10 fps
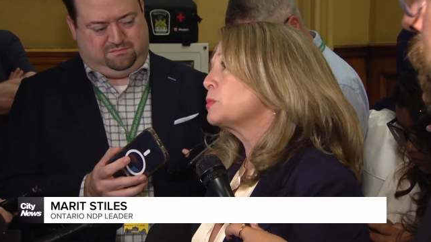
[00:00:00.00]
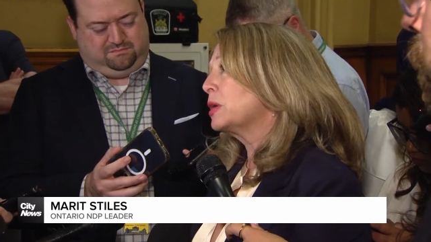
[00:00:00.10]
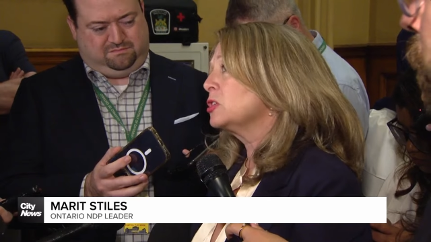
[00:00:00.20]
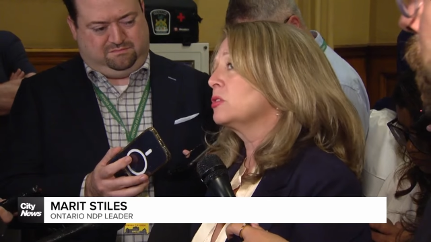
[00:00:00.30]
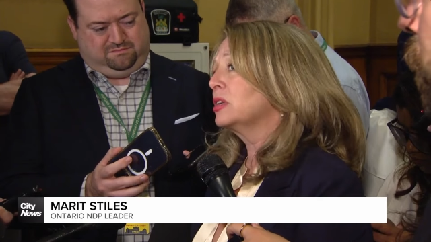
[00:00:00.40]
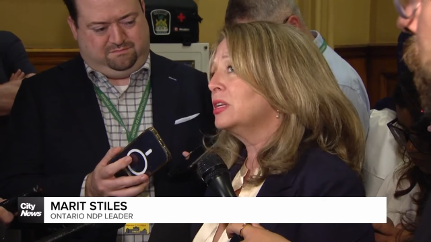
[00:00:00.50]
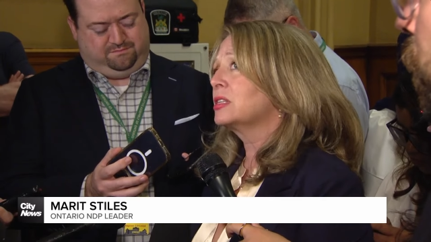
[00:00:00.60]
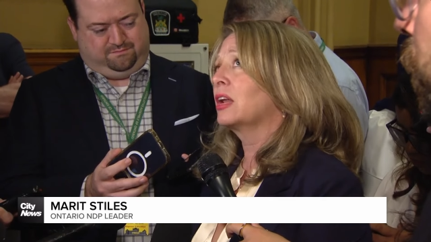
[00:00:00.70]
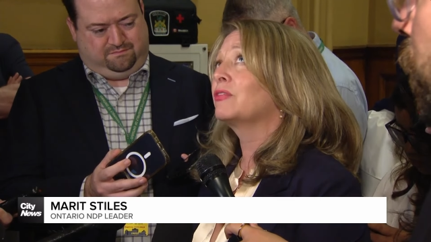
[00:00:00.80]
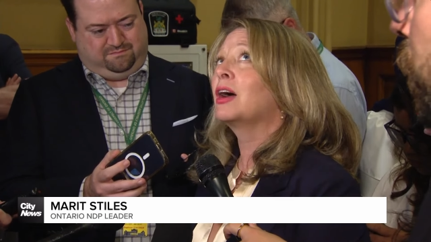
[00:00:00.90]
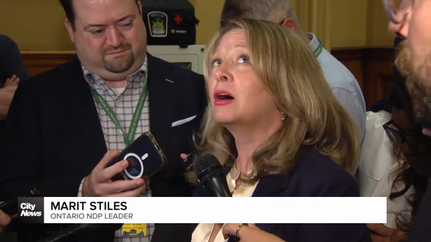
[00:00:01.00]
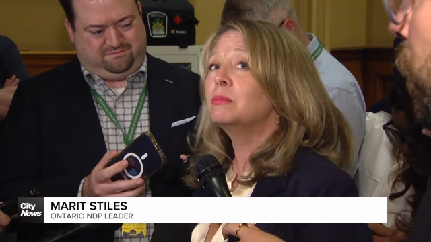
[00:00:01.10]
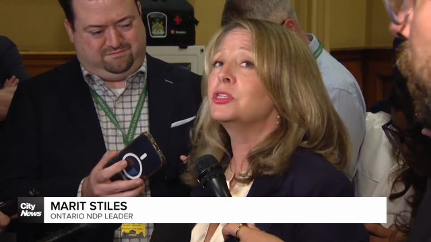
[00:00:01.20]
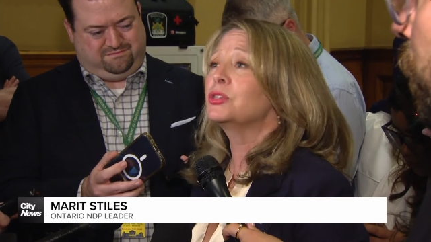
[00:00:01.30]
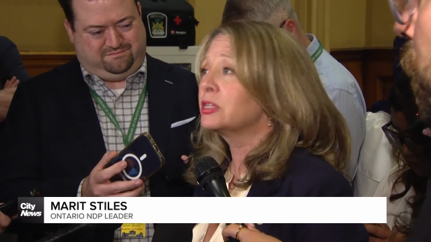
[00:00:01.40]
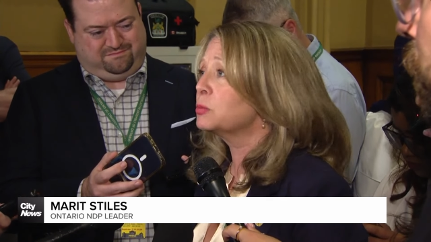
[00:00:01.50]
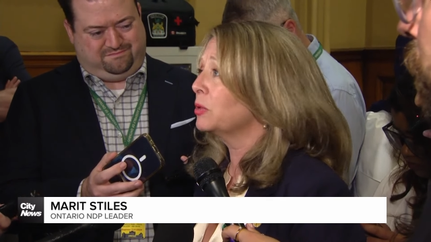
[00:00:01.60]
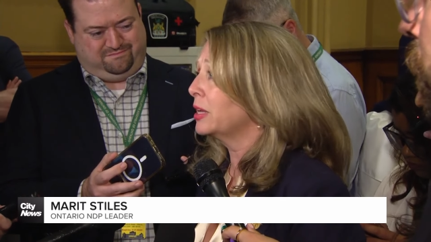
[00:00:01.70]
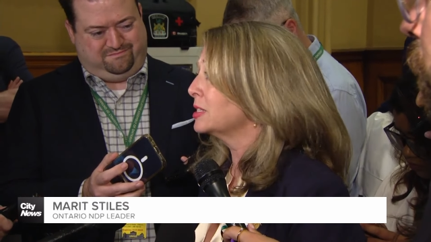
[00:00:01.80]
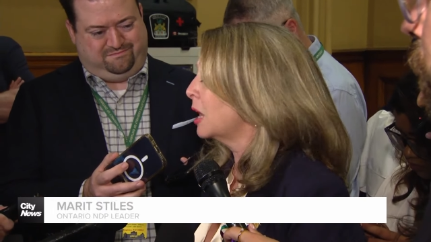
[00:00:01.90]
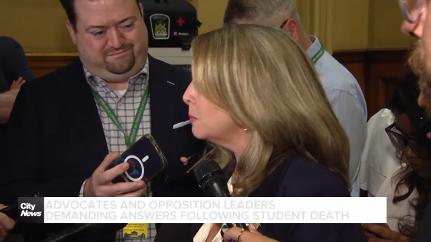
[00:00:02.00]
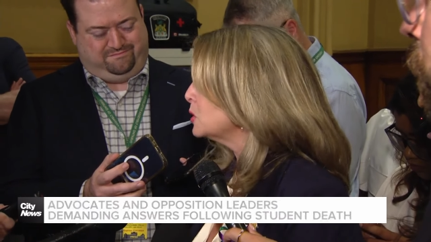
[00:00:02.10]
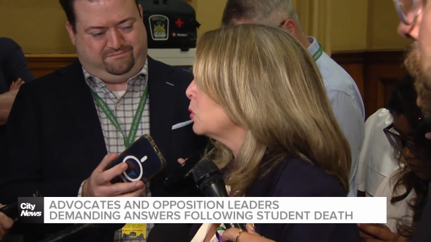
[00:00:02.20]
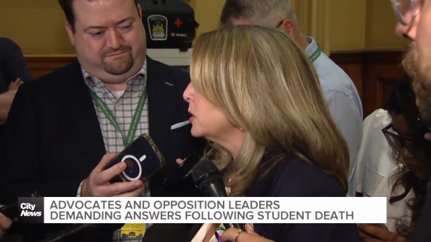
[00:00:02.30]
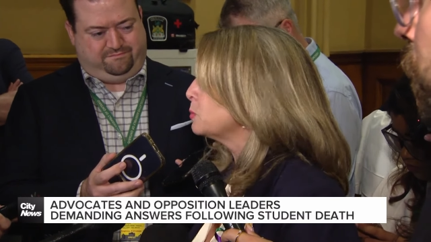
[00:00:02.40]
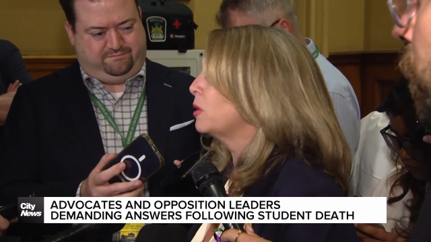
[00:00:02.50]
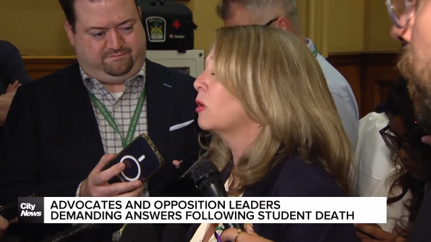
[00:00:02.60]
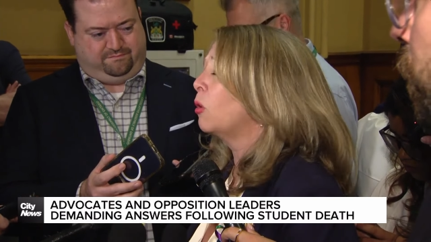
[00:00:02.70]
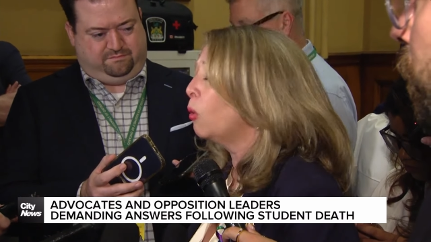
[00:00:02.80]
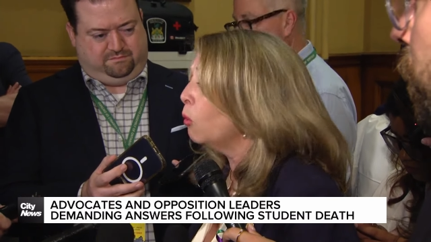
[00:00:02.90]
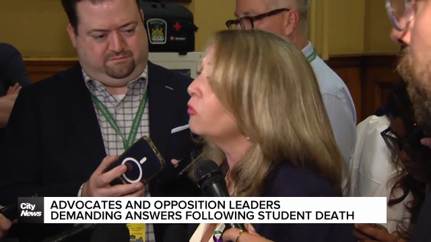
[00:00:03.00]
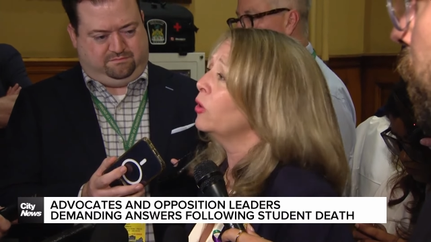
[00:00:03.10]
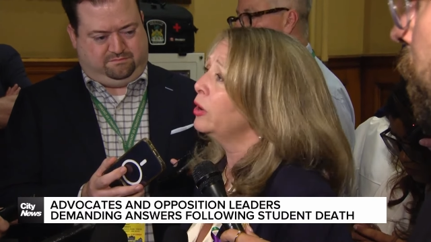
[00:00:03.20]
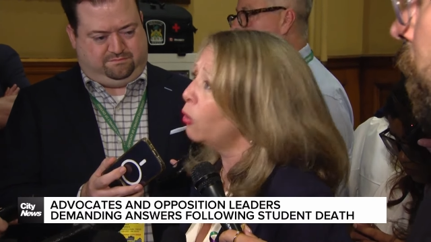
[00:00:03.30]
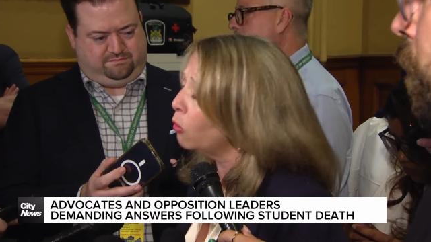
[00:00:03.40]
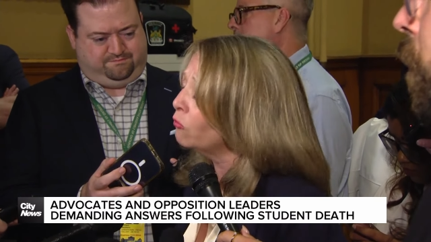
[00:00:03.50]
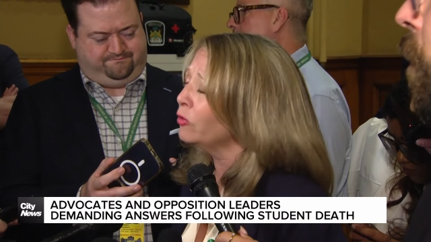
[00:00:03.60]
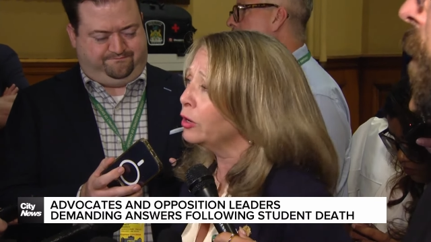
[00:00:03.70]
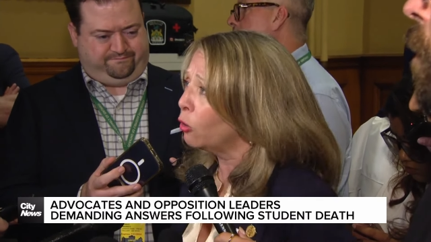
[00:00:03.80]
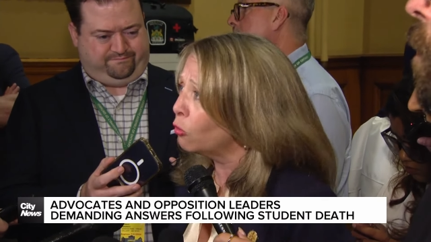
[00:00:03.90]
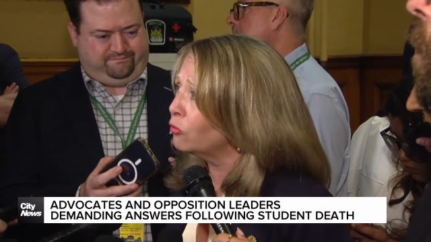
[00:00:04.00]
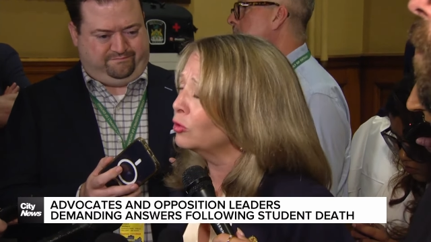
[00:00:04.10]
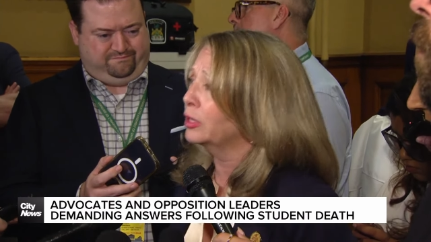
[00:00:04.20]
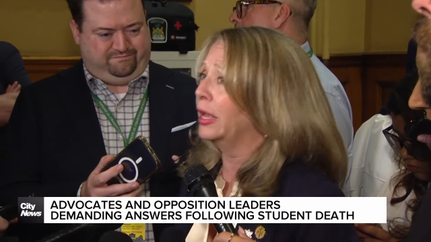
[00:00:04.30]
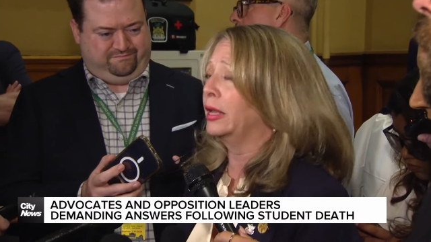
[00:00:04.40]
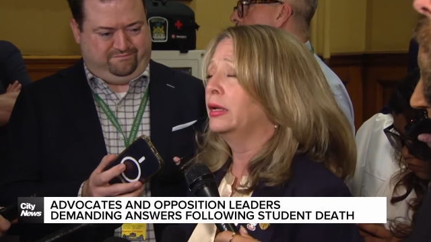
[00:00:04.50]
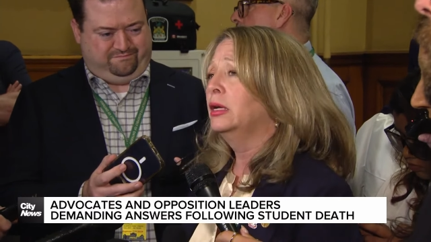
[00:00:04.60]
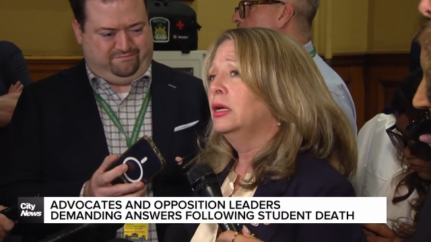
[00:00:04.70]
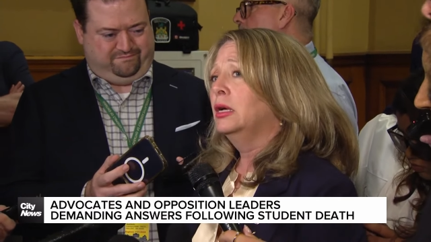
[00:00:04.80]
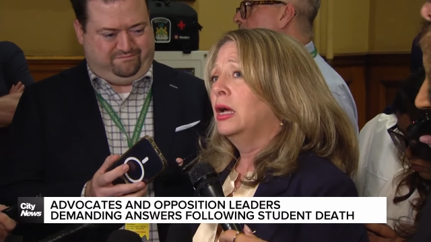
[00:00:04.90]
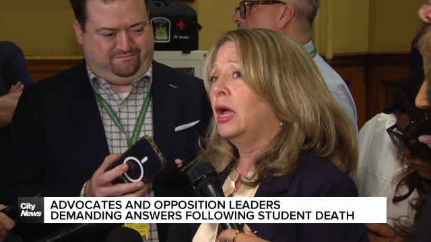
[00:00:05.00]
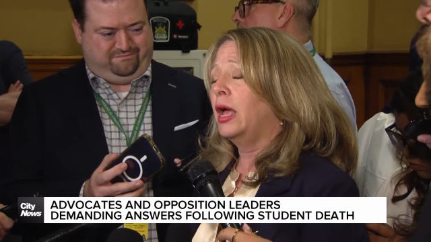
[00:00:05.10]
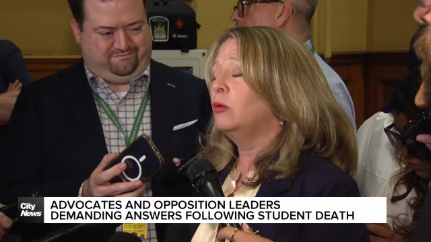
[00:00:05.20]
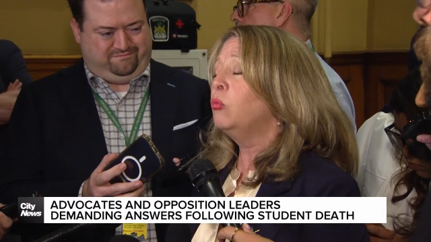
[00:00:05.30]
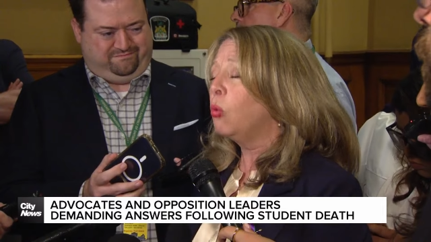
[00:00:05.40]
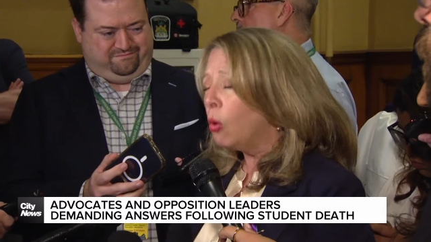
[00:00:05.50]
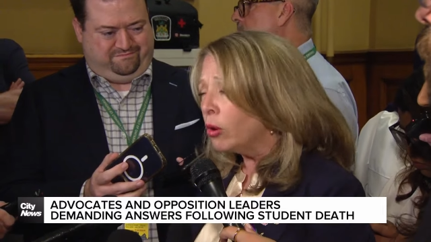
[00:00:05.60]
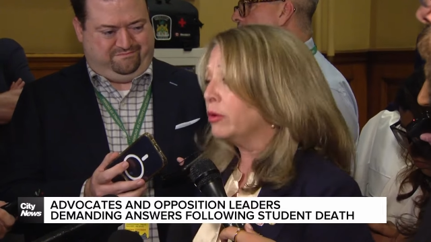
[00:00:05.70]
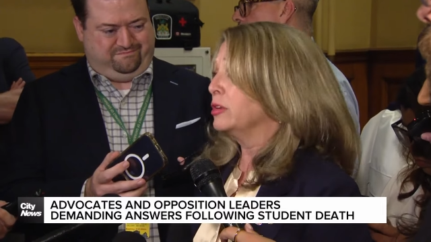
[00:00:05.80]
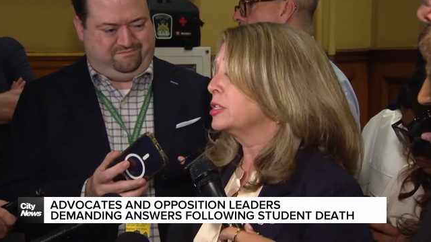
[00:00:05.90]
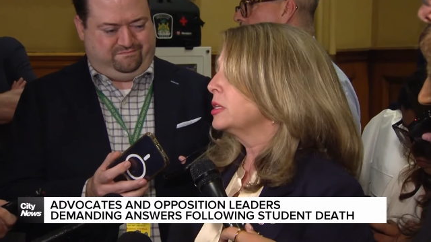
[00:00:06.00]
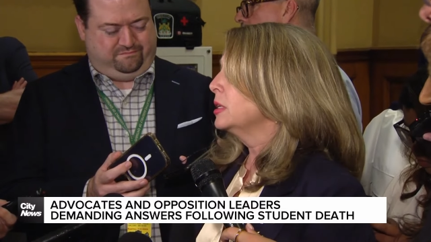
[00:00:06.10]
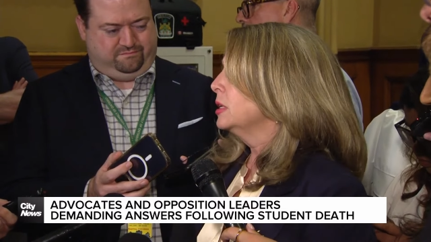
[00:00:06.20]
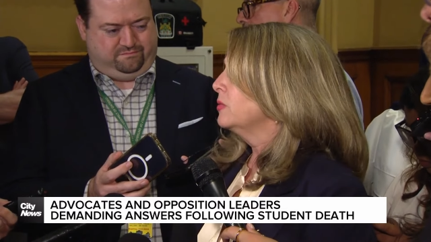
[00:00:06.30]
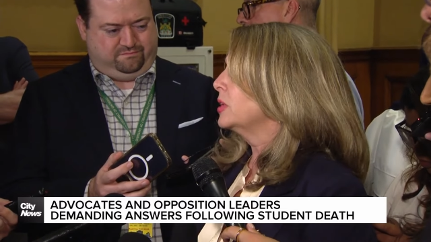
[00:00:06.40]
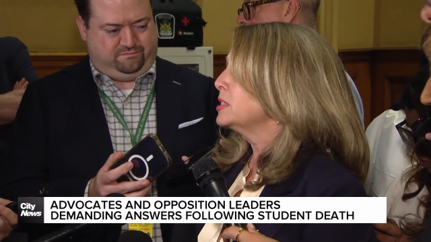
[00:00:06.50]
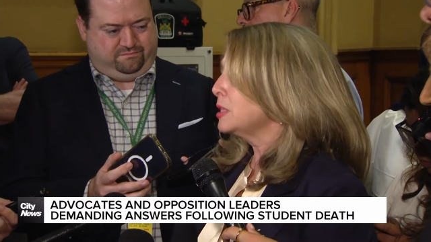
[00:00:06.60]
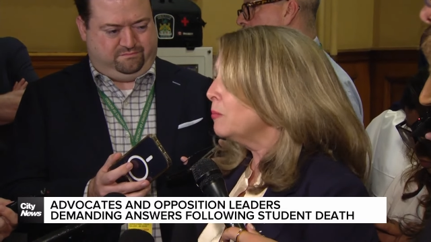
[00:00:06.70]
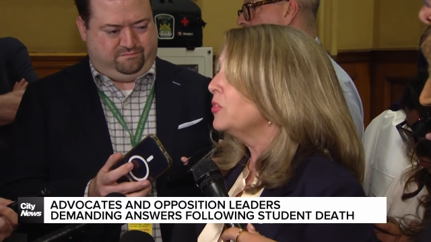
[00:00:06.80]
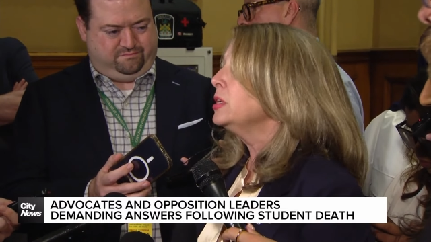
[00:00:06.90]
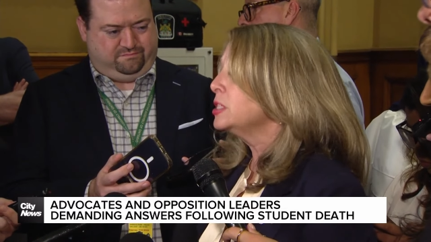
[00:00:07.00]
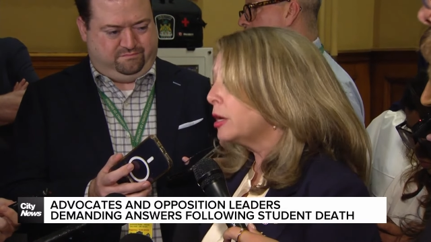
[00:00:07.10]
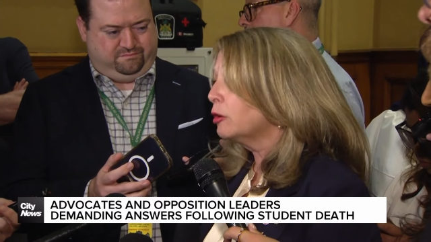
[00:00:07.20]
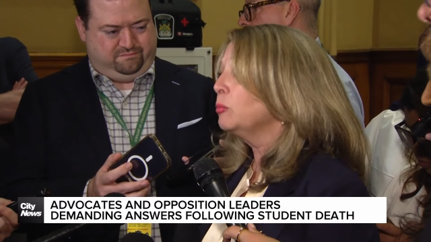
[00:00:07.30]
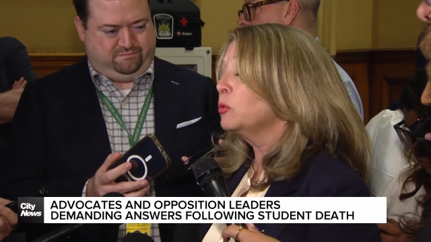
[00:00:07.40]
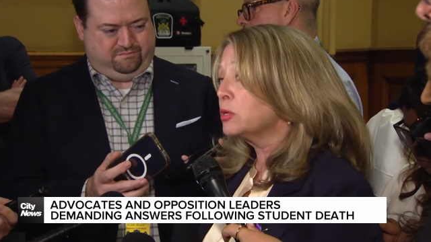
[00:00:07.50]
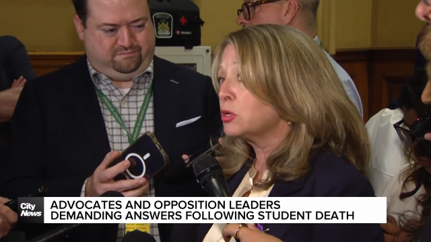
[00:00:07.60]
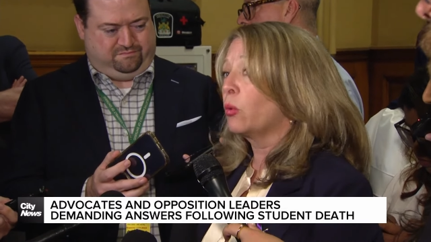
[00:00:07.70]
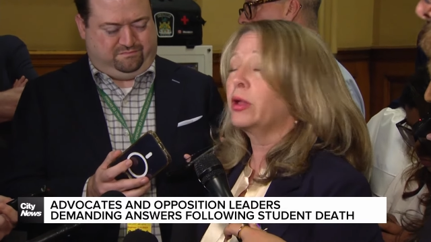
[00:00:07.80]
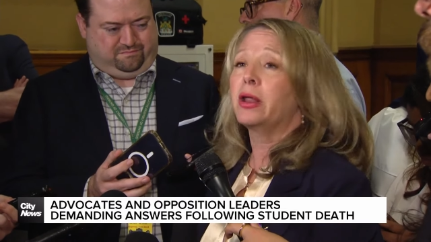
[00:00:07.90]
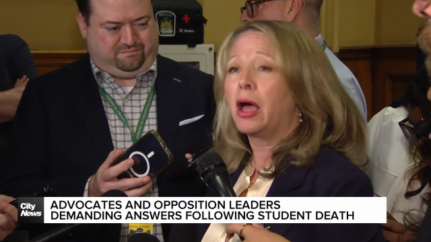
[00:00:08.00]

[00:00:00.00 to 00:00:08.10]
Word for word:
Speaker 1: special needs that have come to this place, come to Queen's Park over and over and over again, and warned that something terrible is going to